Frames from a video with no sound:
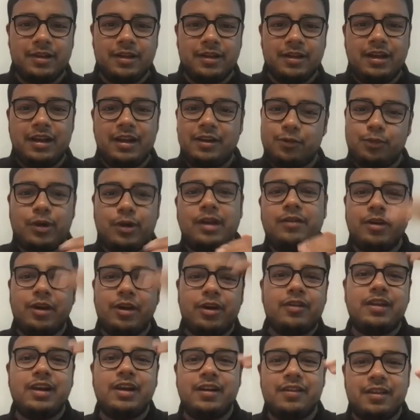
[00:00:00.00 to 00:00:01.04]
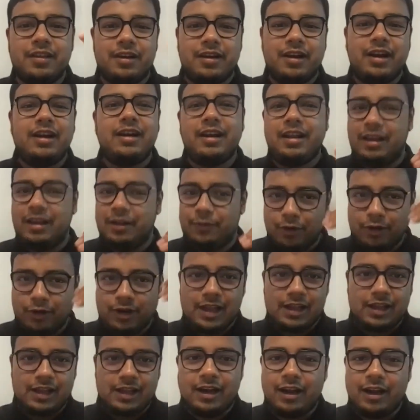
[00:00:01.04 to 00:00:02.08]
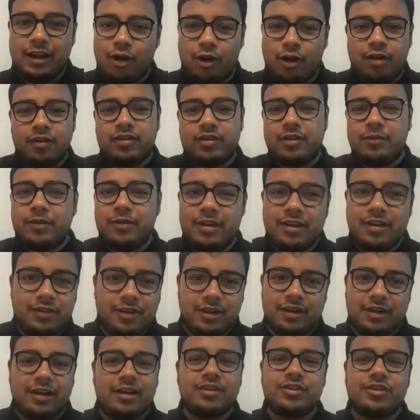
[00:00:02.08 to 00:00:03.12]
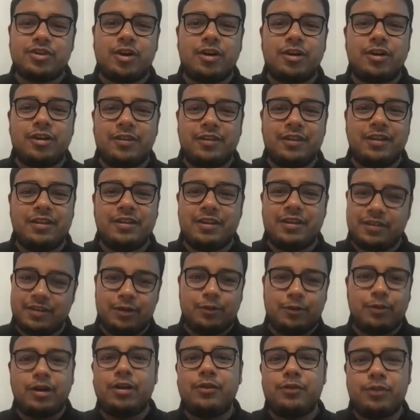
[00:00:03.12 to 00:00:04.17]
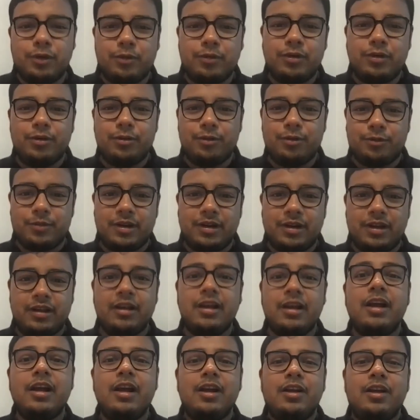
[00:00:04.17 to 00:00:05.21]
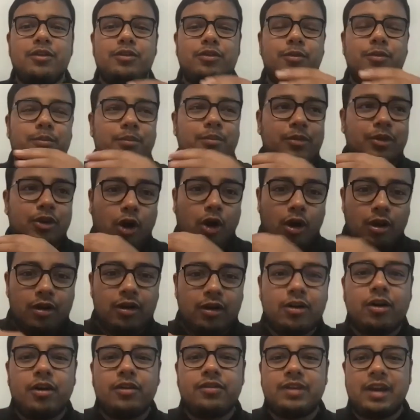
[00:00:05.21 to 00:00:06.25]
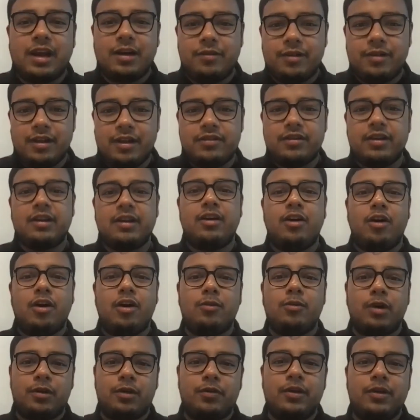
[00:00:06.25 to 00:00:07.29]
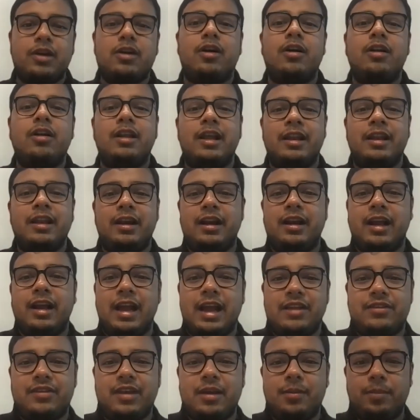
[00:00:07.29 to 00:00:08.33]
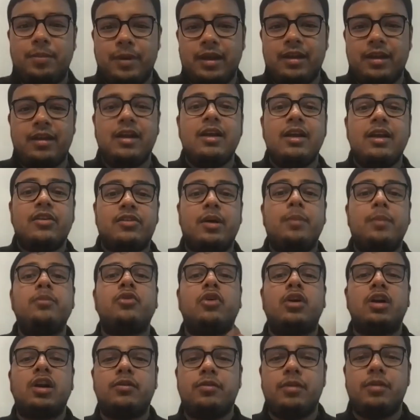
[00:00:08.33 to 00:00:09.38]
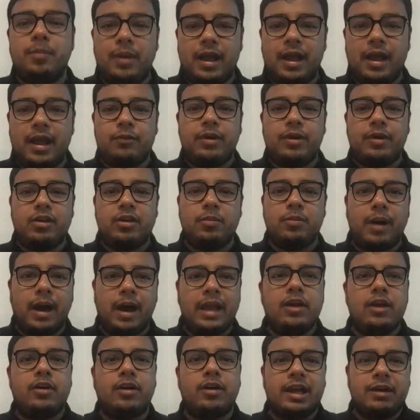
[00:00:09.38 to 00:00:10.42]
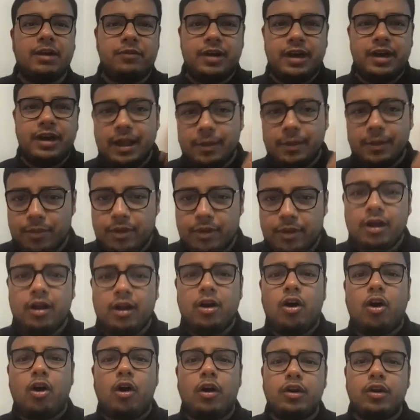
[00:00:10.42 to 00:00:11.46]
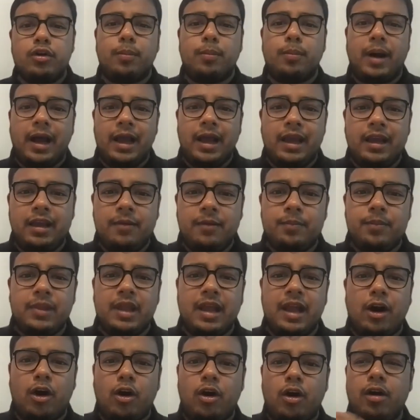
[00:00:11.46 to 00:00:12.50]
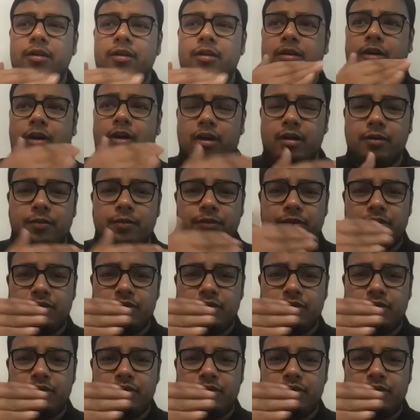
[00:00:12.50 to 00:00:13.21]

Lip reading: It's one way or the other, right? If you're taking a long, someone is taking a short on the other side. One of you will lose money. Correct. So dollar cost averaging, or what we call in India SIP, some sort of a plan where you buy on every dip, or you buy on a